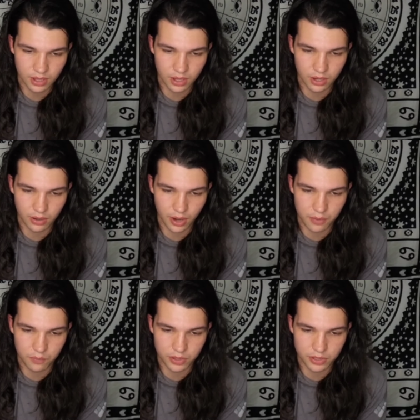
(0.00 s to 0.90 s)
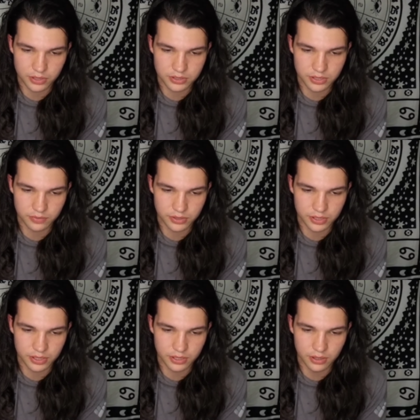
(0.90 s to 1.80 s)
uh, a
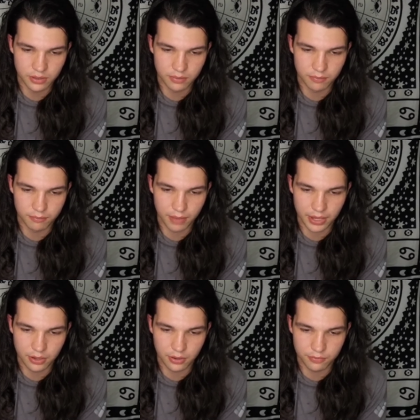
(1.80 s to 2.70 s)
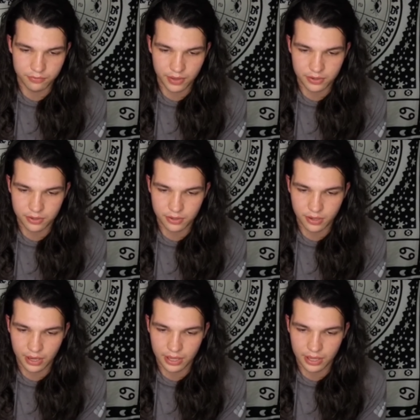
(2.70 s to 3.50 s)
relatively minor offender,